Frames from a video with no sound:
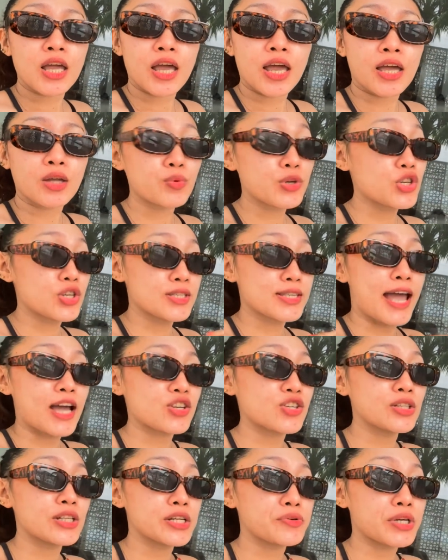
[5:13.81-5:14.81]
and we just
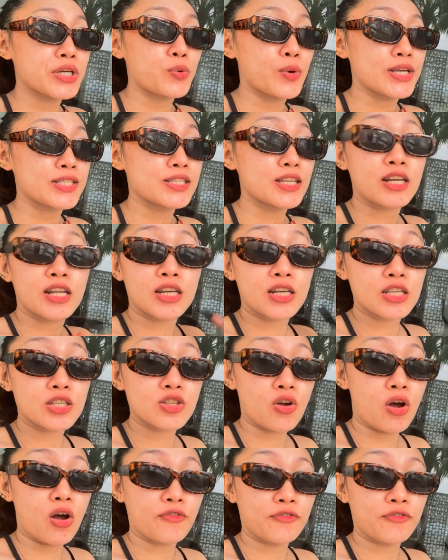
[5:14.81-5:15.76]
actually requested, and it's